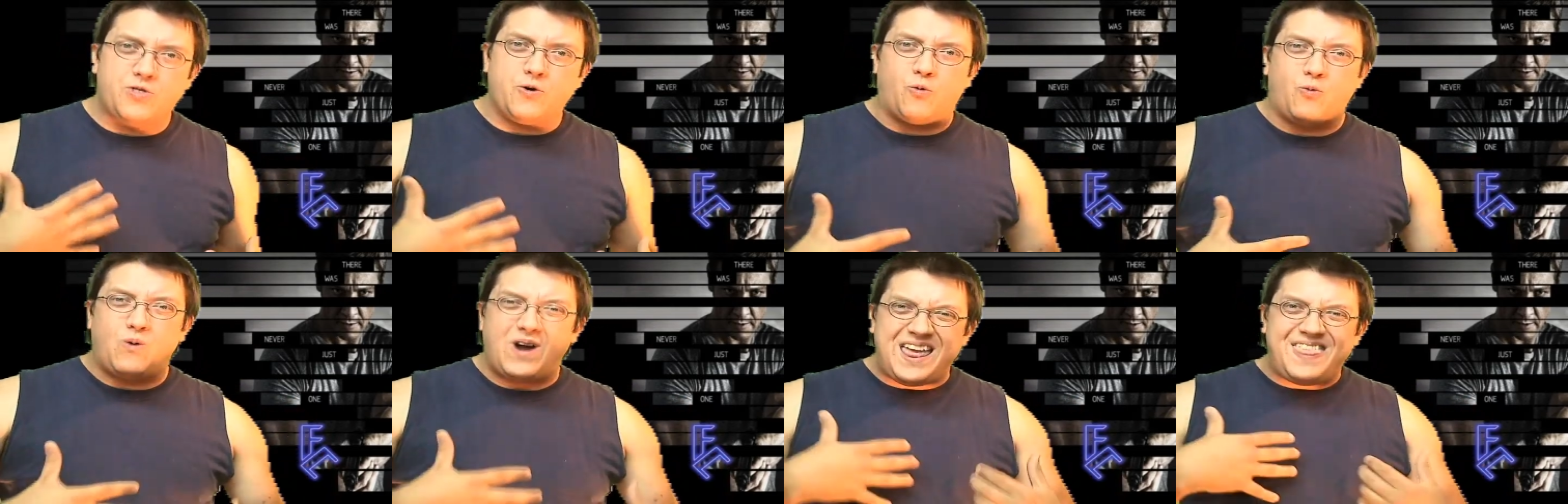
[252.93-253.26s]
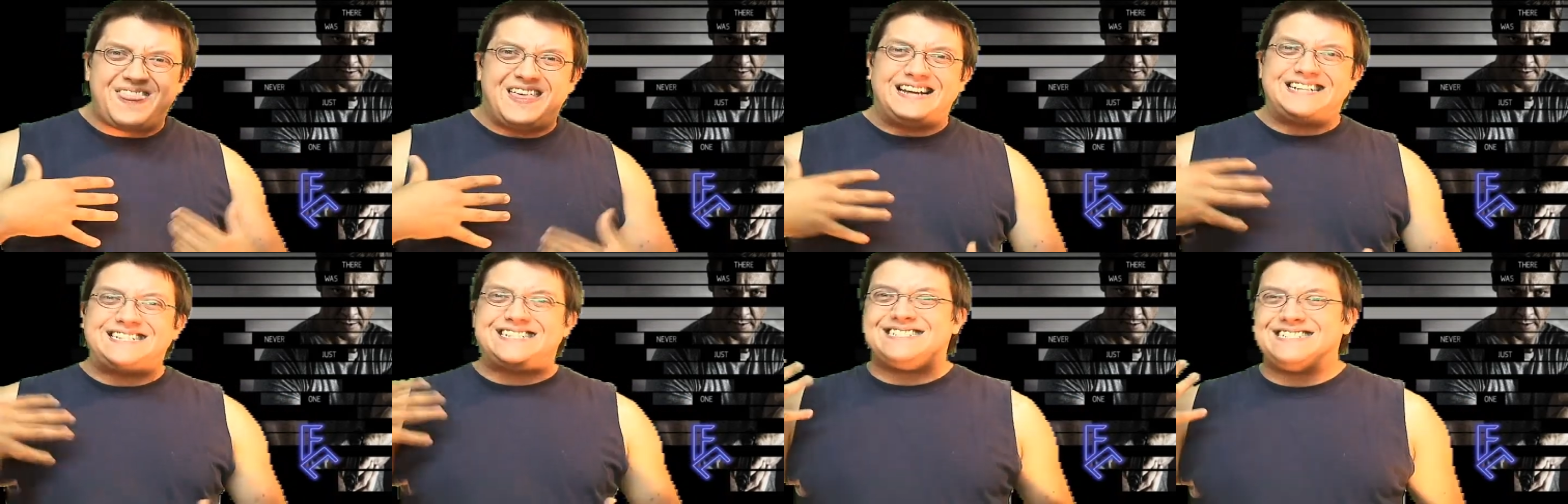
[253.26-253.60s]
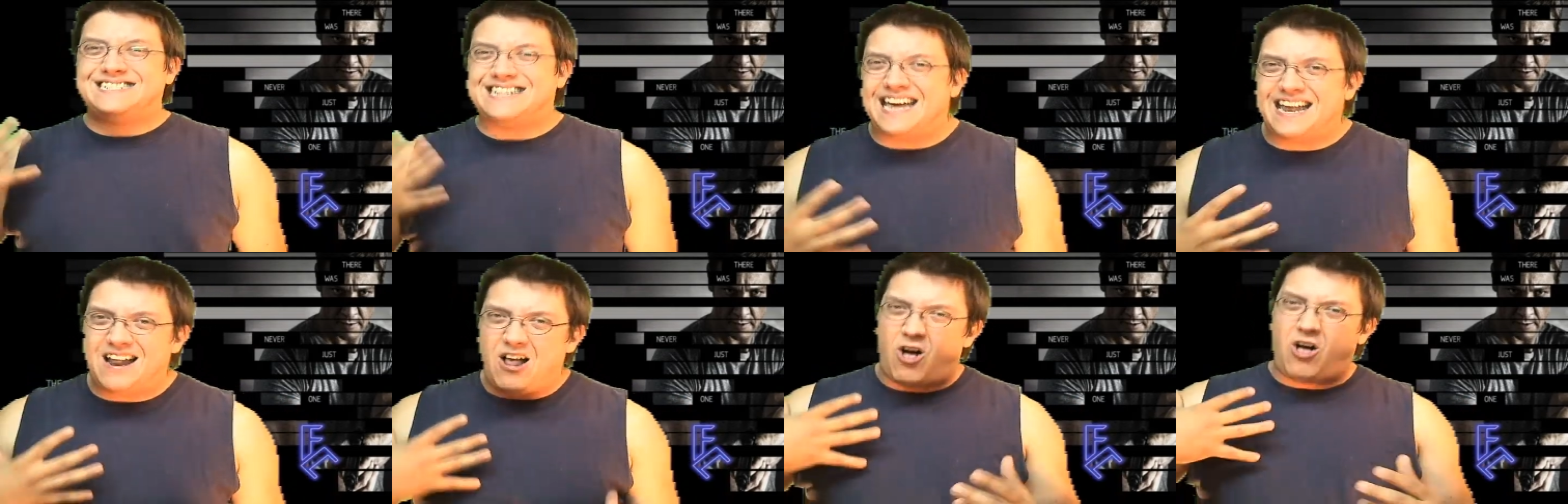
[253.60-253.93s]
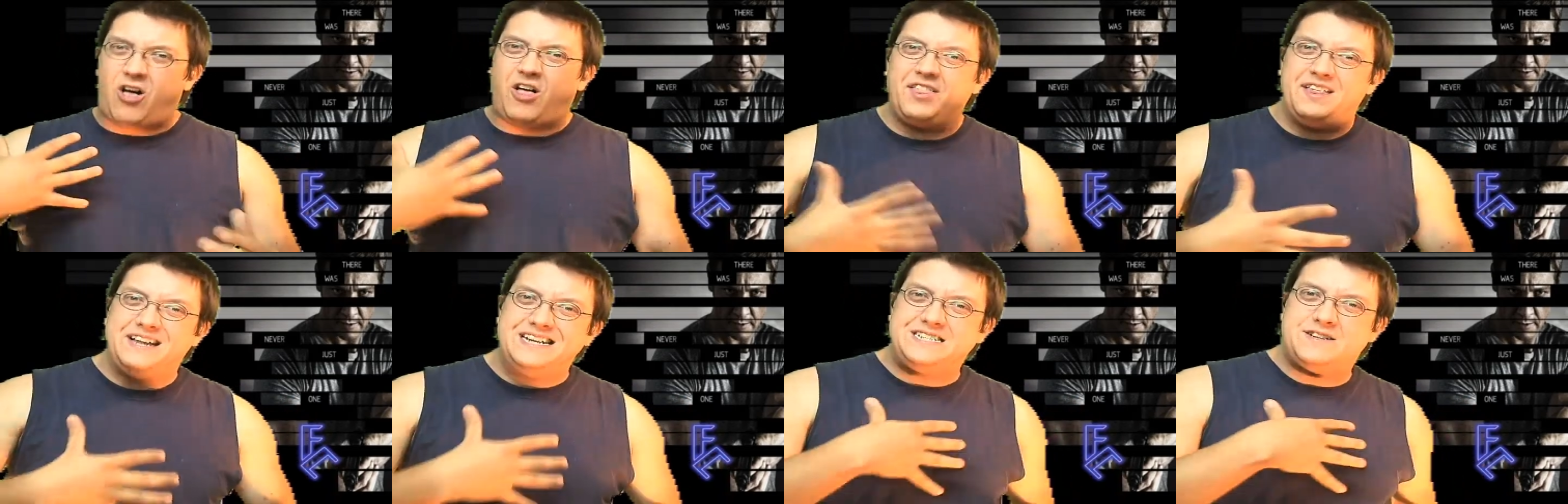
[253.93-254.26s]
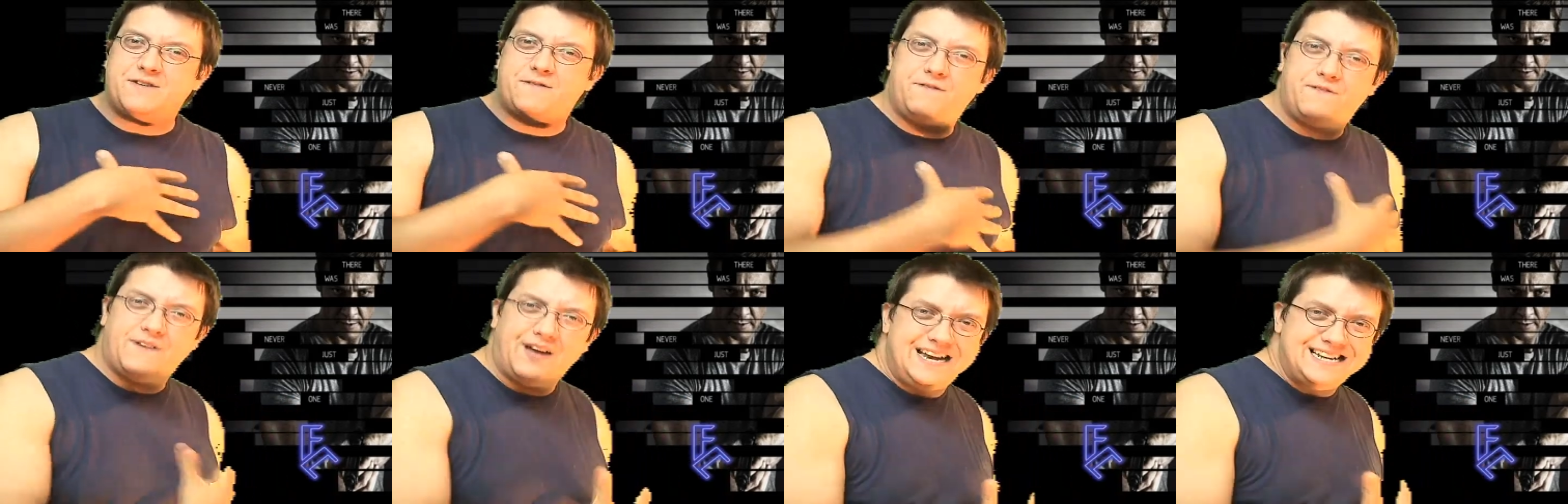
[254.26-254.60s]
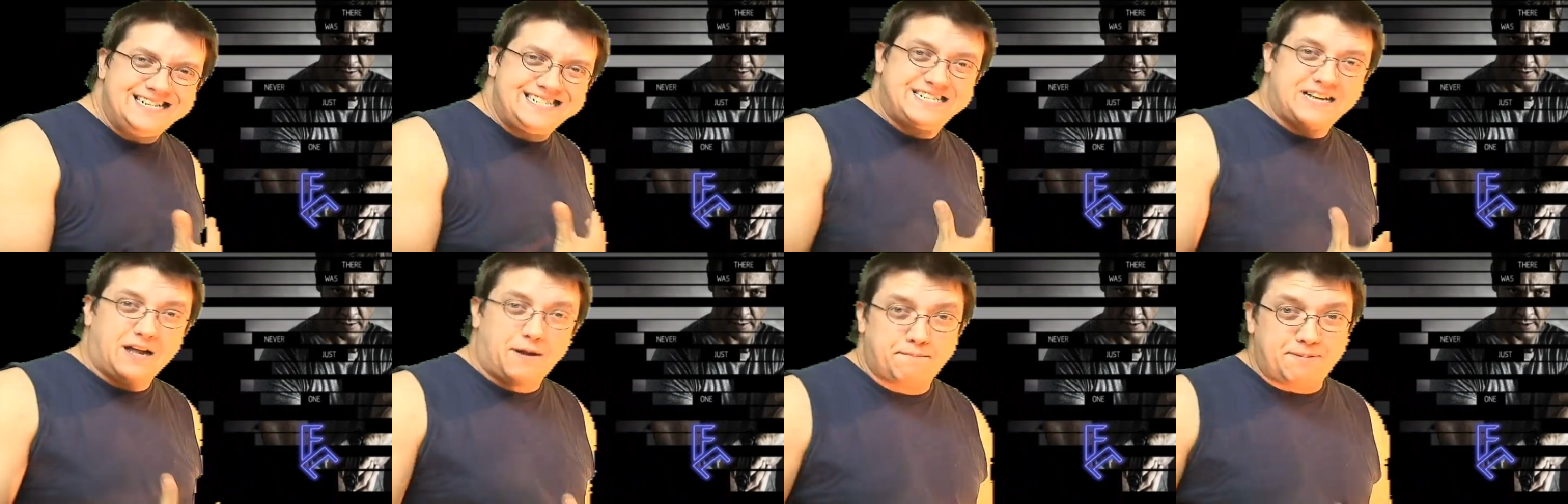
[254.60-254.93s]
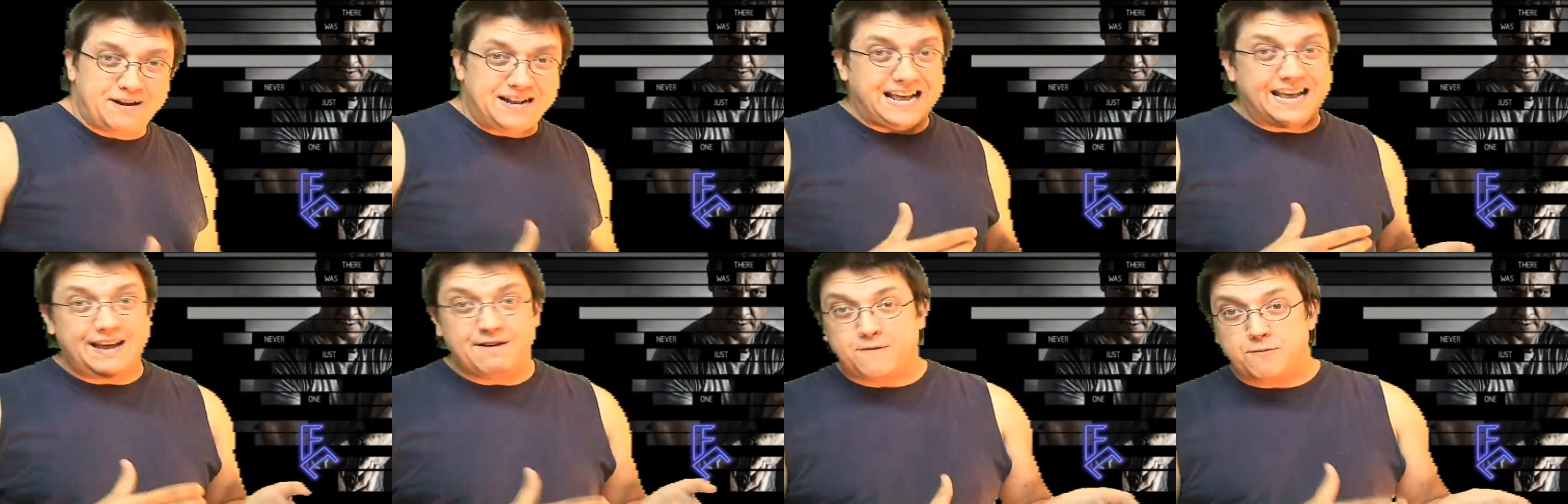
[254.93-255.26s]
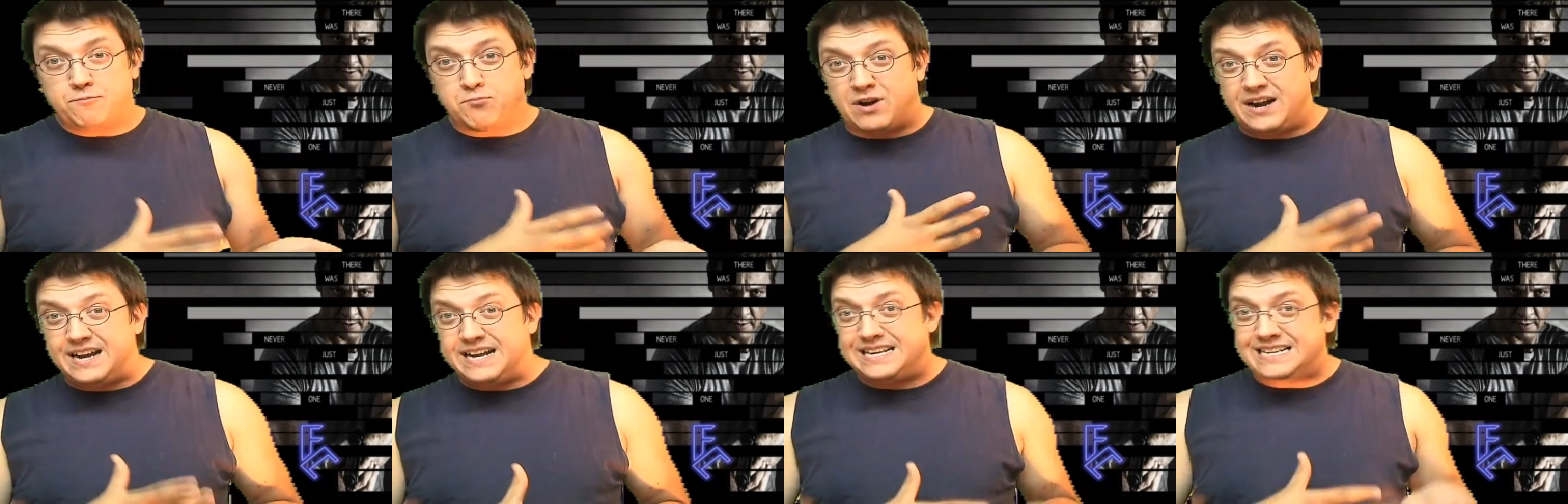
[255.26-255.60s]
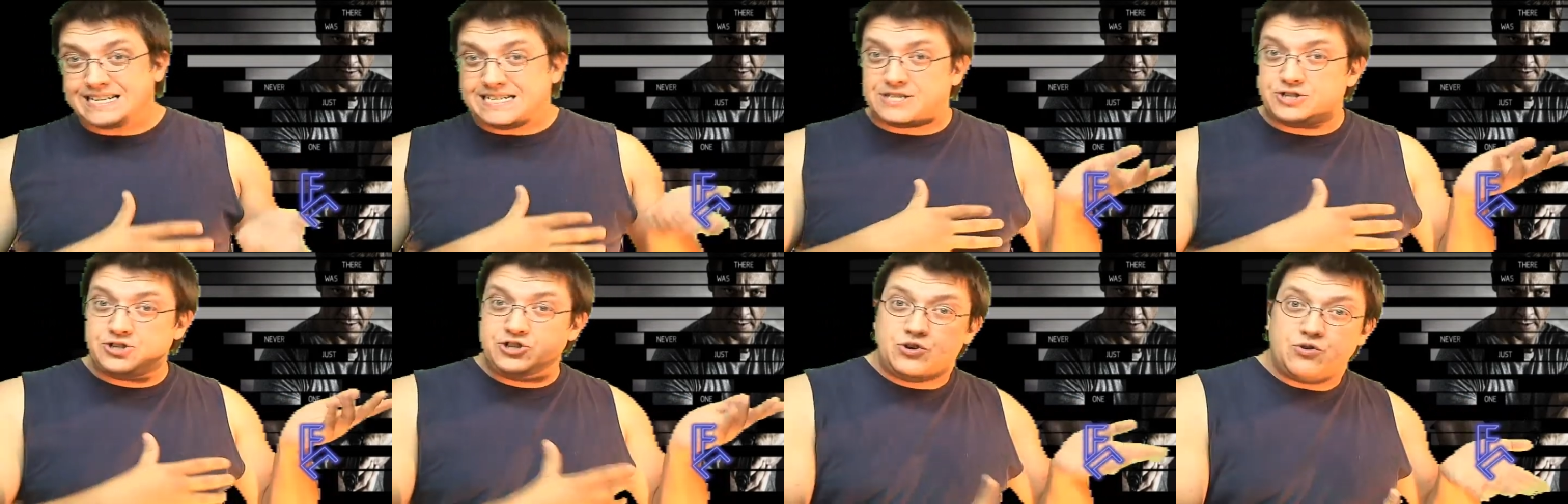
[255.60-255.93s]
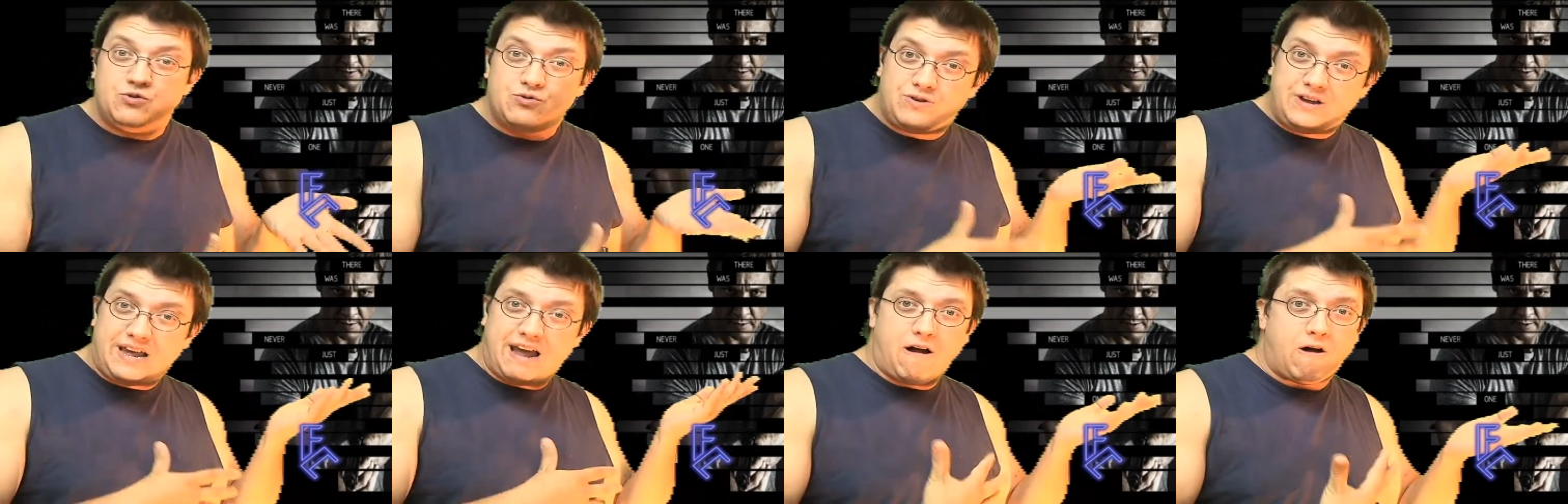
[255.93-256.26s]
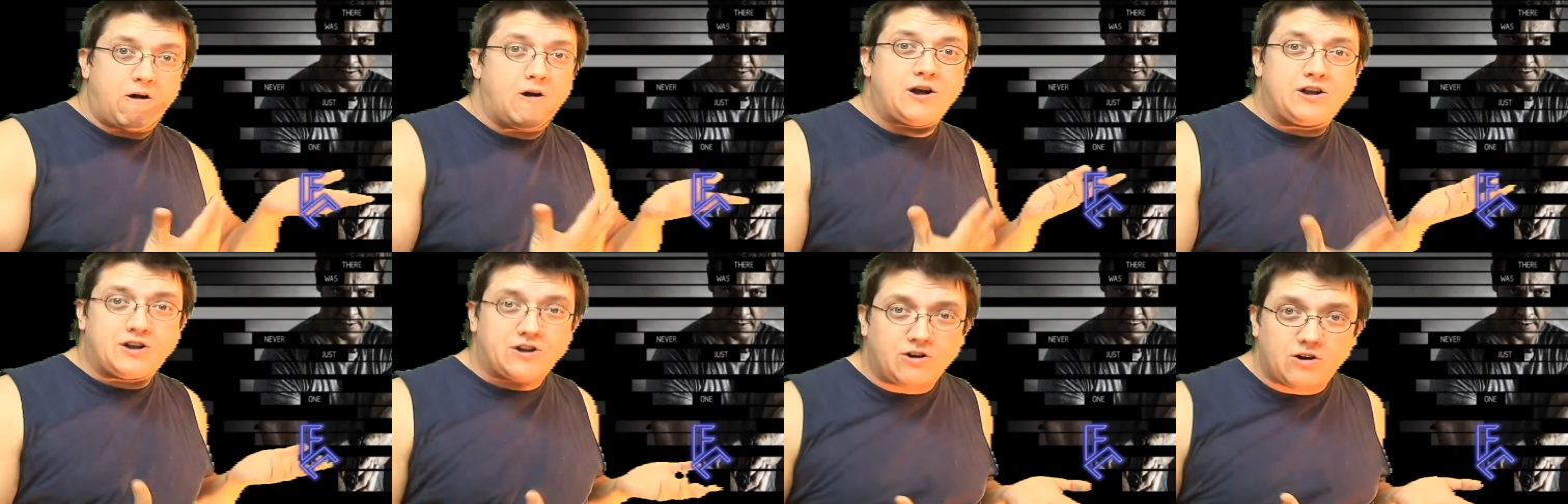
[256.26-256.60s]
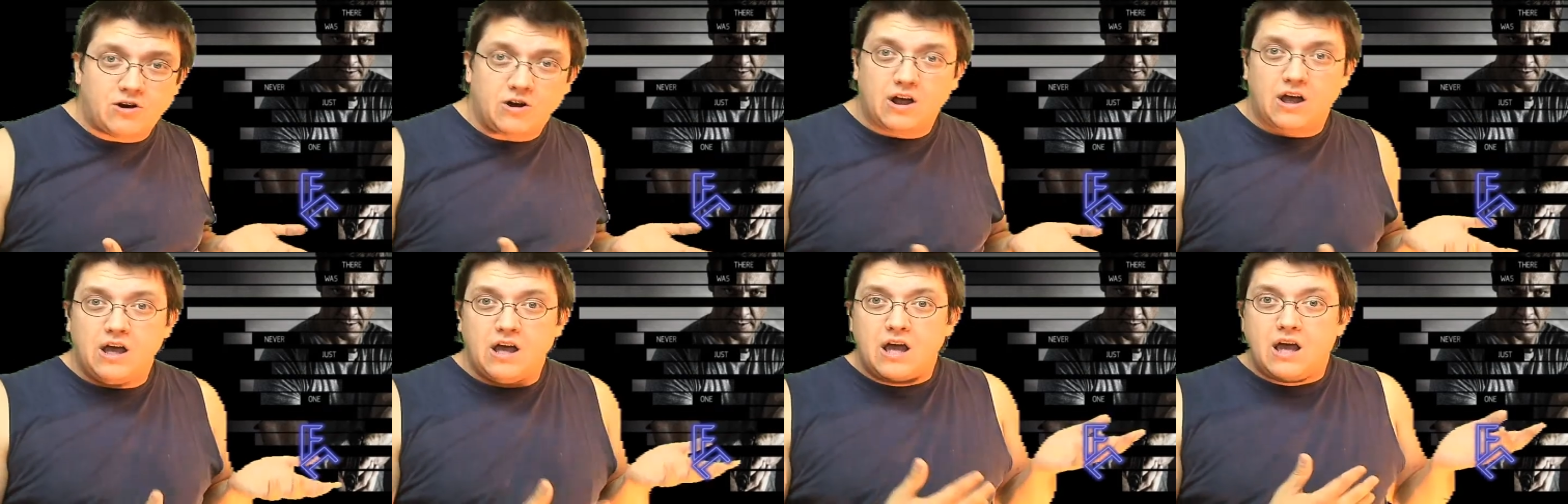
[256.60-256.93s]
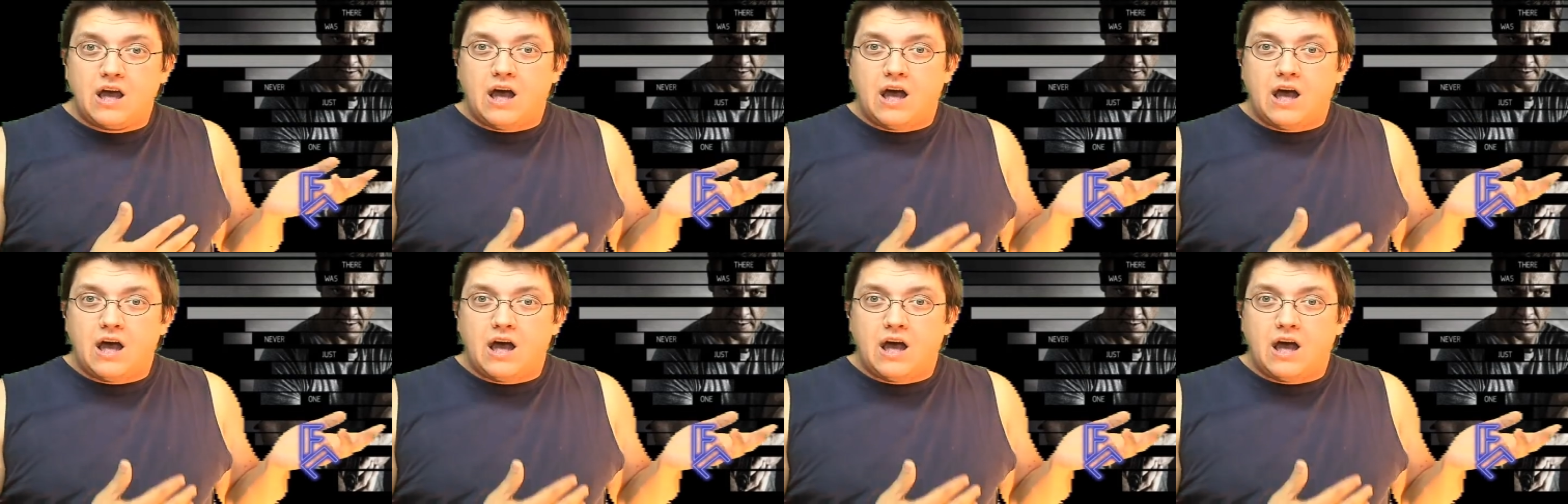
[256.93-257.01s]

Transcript: The way they set all these events up, and they even bring in this new character